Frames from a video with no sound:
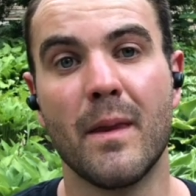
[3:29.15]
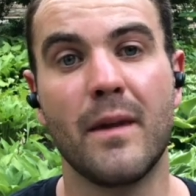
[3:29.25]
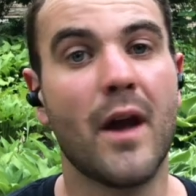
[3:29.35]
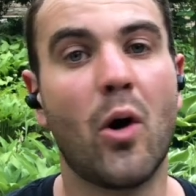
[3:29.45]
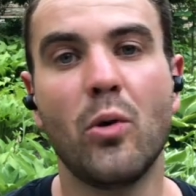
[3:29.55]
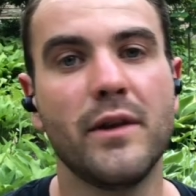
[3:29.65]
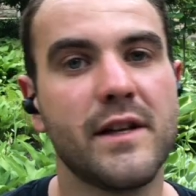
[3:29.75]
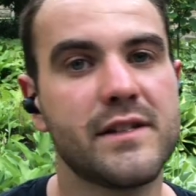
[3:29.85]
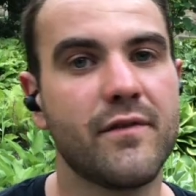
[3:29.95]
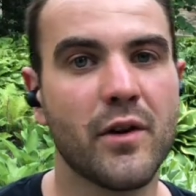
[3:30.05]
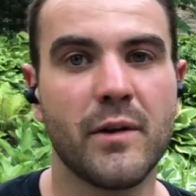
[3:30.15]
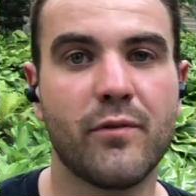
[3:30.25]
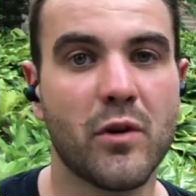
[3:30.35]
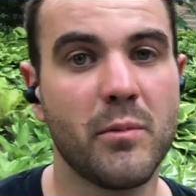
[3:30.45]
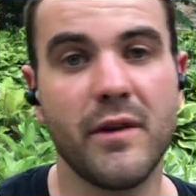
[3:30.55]
Not only is it very
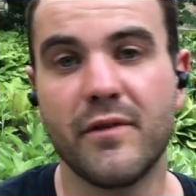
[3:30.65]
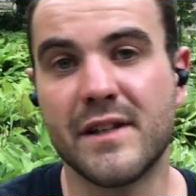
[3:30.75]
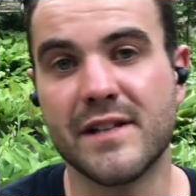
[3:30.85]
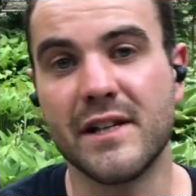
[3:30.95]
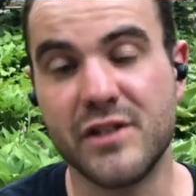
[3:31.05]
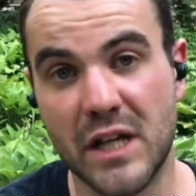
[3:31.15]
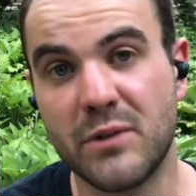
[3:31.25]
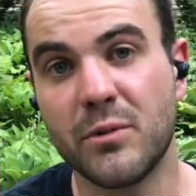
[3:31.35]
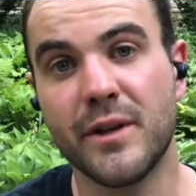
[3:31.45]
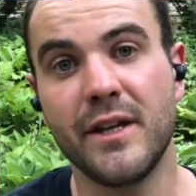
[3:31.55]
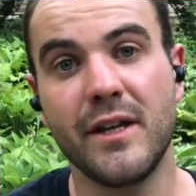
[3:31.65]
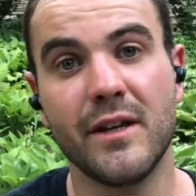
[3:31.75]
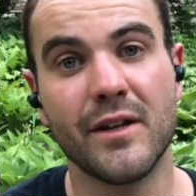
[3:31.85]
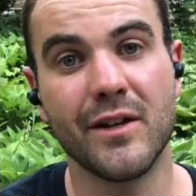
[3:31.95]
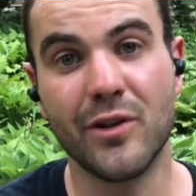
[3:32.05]
informative, it's a genuinely
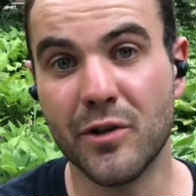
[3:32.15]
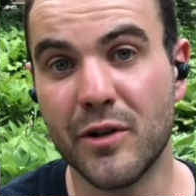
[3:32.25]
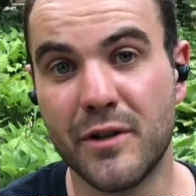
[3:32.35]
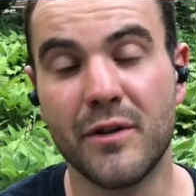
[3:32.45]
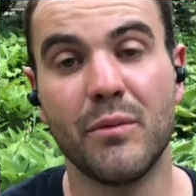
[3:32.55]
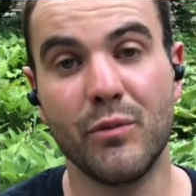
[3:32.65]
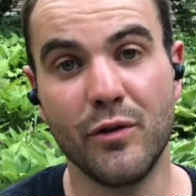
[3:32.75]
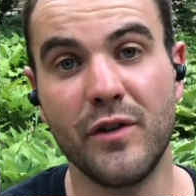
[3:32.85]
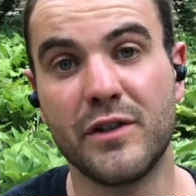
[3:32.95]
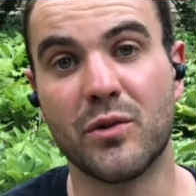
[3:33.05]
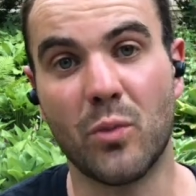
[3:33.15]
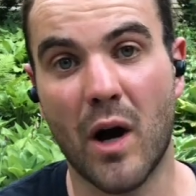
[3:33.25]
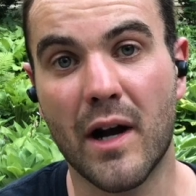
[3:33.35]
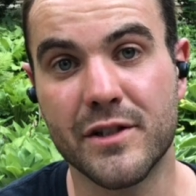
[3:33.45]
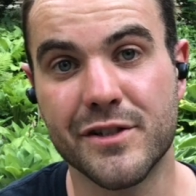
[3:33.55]
good movie to
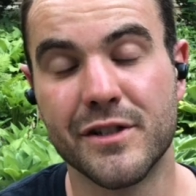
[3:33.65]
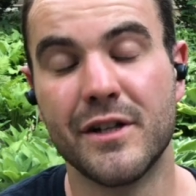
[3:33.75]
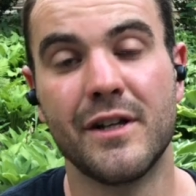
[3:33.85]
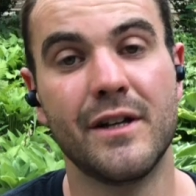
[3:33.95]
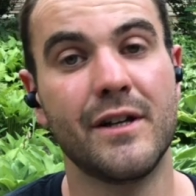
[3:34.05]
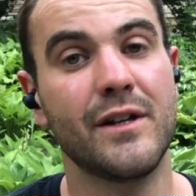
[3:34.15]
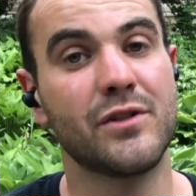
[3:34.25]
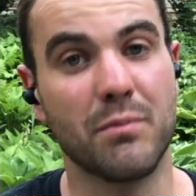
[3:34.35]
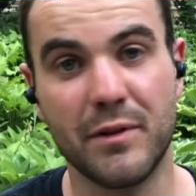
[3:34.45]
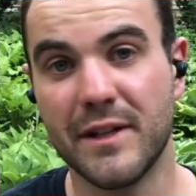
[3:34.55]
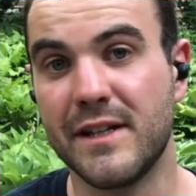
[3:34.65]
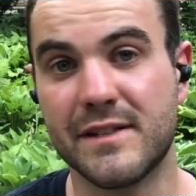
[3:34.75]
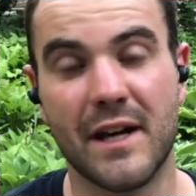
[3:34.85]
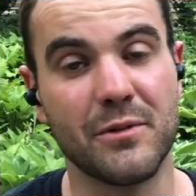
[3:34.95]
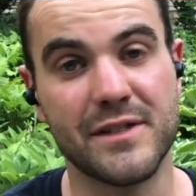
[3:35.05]
watch. So
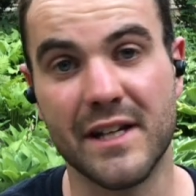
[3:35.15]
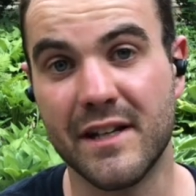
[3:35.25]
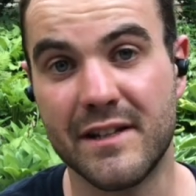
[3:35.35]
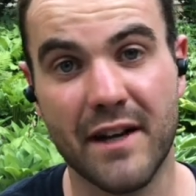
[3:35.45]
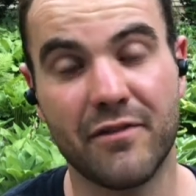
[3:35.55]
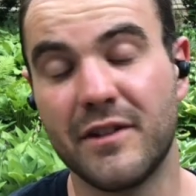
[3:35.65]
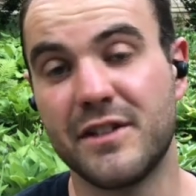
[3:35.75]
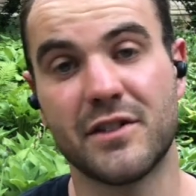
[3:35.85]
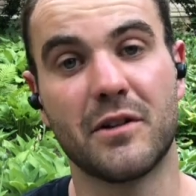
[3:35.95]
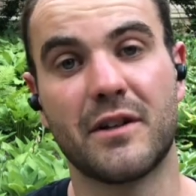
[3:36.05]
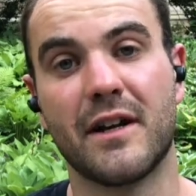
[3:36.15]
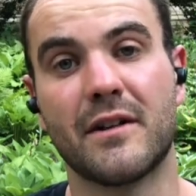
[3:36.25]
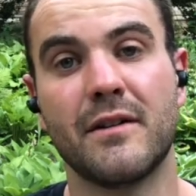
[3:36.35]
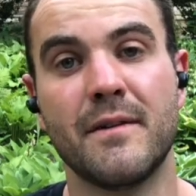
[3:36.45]
please, I would say definitely start there.